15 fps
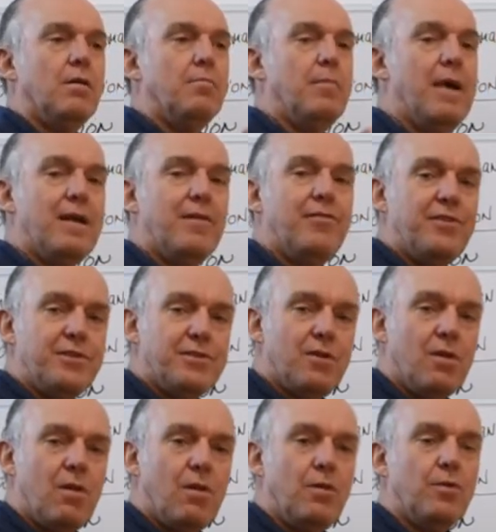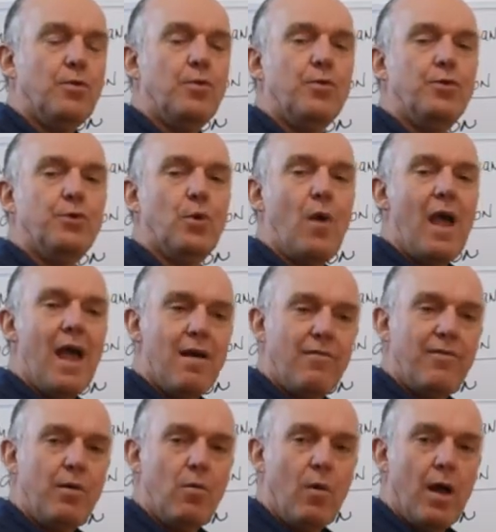beneficial to
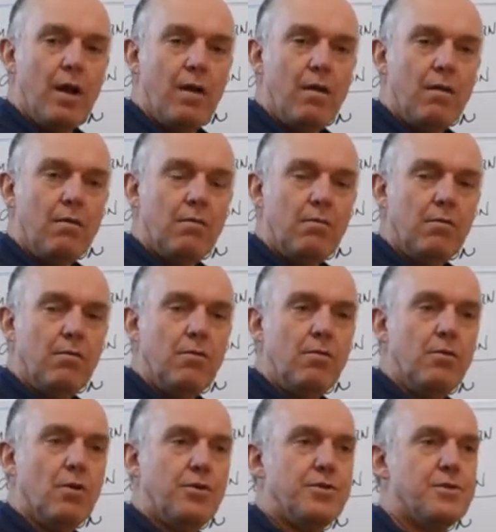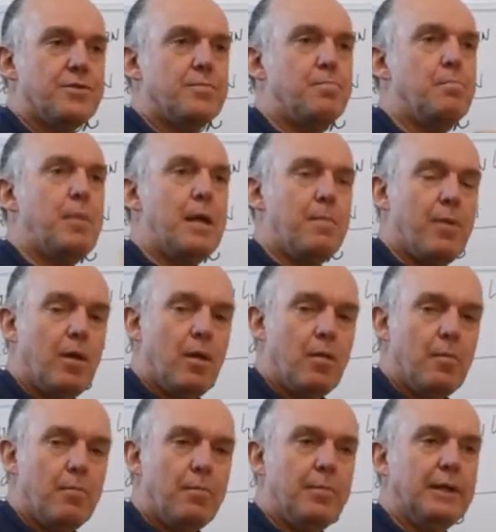everyone, not just people,
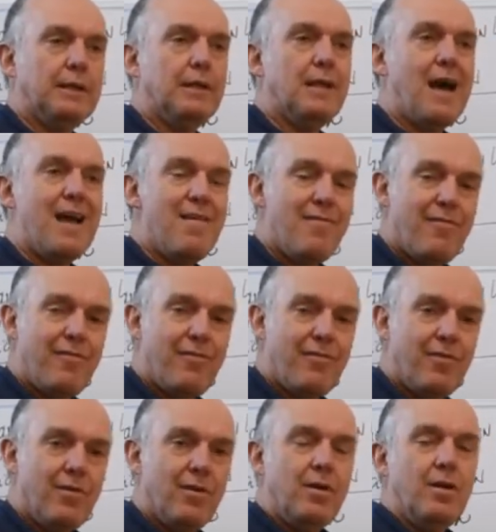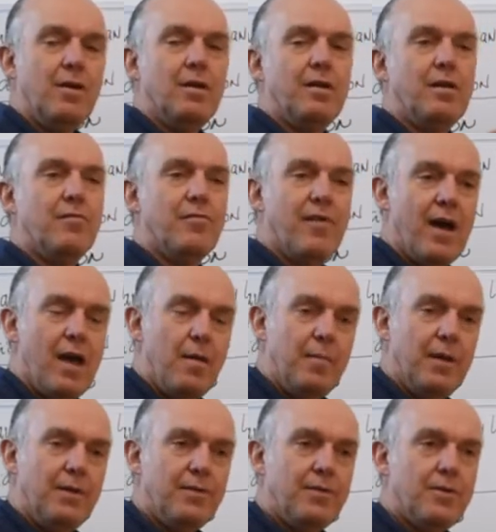but life, the
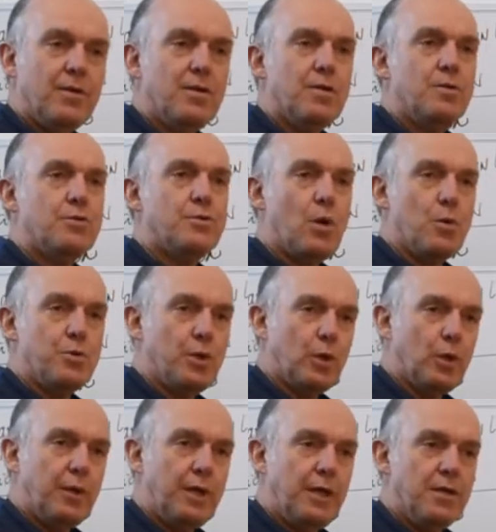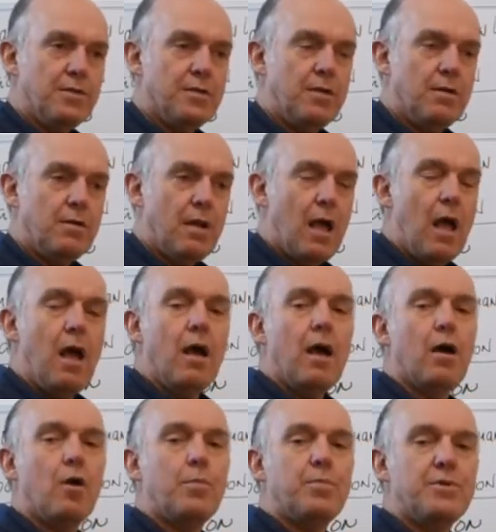environment, social cohesion,
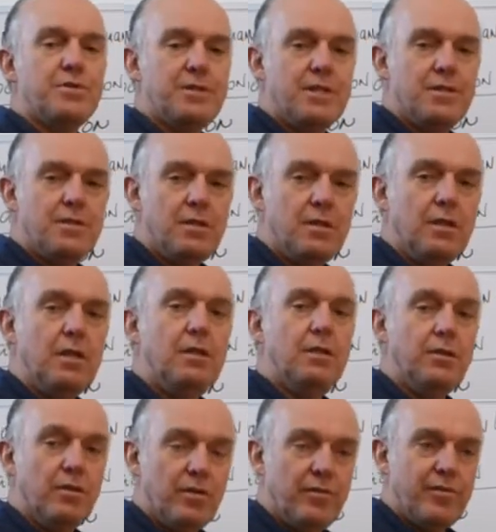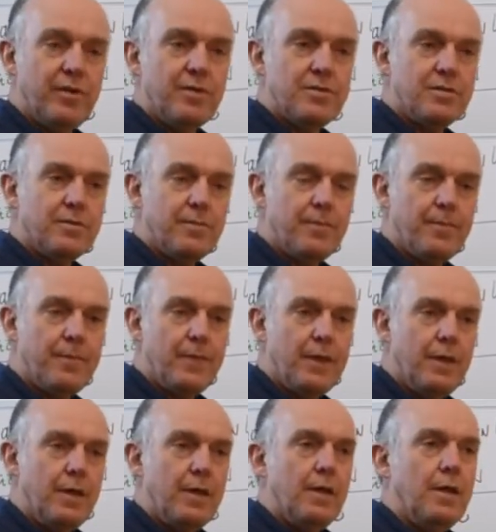our position in the universe.
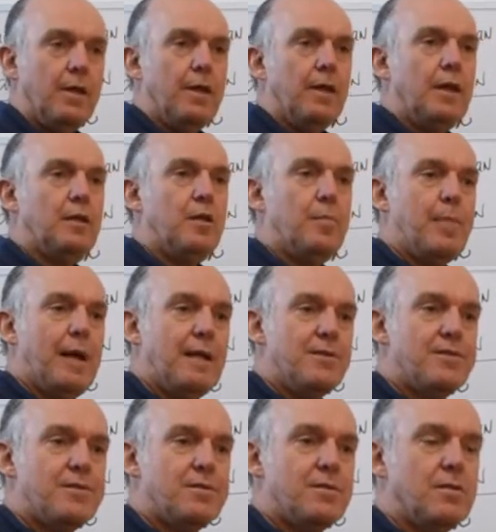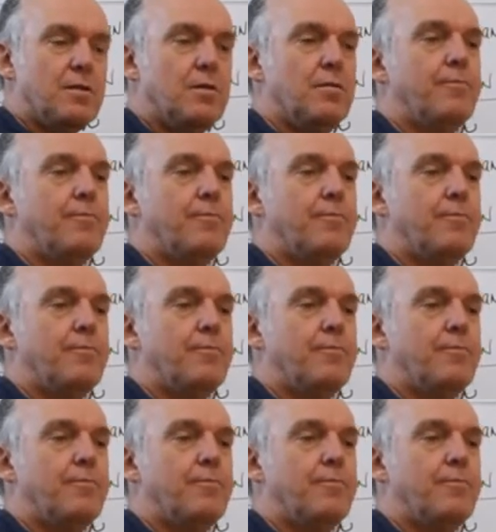It depends